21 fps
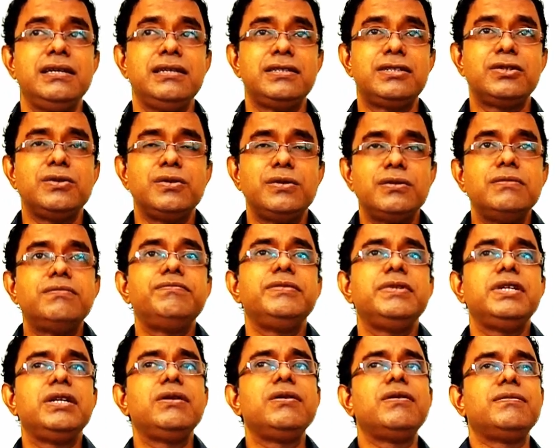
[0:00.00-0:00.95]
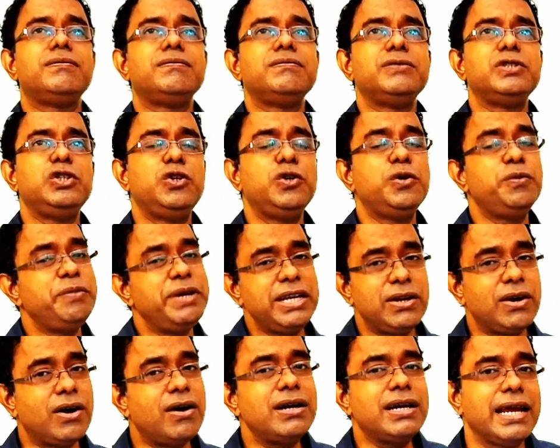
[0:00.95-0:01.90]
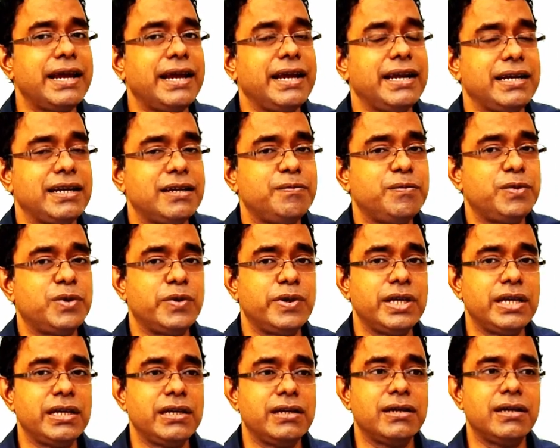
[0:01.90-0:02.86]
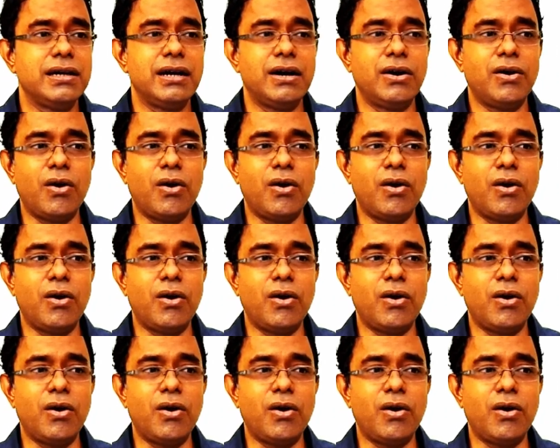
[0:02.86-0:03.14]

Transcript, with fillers: So you may not end up doing